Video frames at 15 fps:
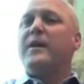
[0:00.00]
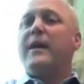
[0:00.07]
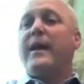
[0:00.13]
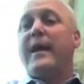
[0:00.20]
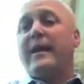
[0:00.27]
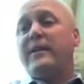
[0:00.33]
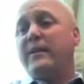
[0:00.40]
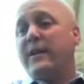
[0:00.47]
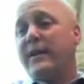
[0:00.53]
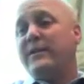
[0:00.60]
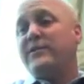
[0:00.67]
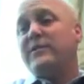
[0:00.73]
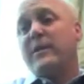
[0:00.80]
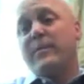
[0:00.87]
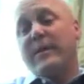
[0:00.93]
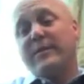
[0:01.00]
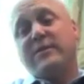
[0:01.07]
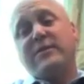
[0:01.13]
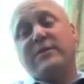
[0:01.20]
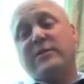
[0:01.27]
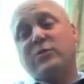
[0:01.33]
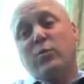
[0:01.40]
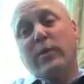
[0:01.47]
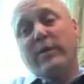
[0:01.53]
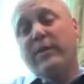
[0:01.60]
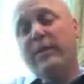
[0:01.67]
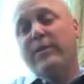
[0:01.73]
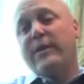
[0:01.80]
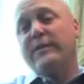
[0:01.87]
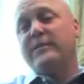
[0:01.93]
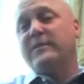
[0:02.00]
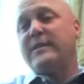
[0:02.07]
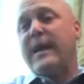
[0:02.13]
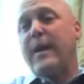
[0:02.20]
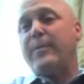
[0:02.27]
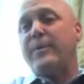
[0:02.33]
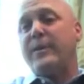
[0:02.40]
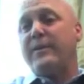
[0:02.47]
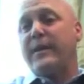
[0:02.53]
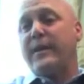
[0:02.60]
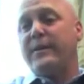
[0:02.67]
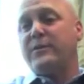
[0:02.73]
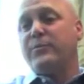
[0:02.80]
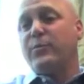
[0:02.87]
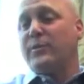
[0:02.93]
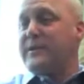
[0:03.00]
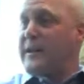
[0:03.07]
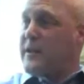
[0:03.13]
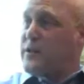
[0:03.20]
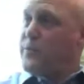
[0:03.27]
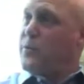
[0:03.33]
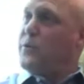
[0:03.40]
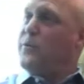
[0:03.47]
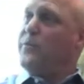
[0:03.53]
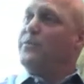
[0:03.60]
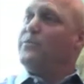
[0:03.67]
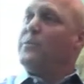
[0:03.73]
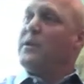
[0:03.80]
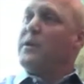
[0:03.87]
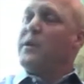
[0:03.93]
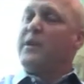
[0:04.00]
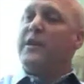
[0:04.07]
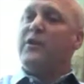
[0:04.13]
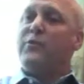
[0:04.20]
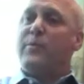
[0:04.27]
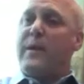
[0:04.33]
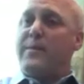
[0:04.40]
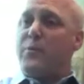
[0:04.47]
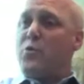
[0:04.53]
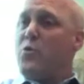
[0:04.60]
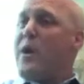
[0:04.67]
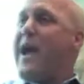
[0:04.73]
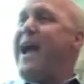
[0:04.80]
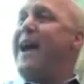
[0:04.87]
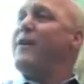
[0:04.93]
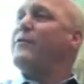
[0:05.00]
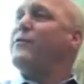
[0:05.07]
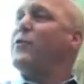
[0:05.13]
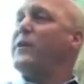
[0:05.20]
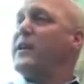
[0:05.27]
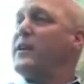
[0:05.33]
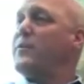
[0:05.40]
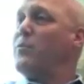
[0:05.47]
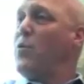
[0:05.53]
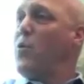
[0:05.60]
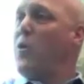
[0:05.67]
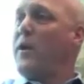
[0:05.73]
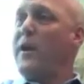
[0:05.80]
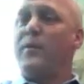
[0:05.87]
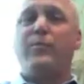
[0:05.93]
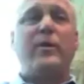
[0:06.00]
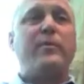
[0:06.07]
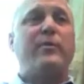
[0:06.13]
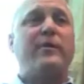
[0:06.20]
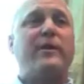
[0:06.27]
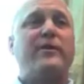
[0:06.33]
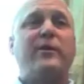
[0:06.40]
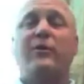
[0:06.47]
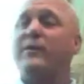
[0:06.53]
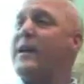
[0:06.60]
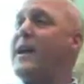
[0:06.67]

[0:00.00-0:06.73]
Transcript: And in some instances, one of the things that's happening that is predictable is people who have are getting more, and people that don't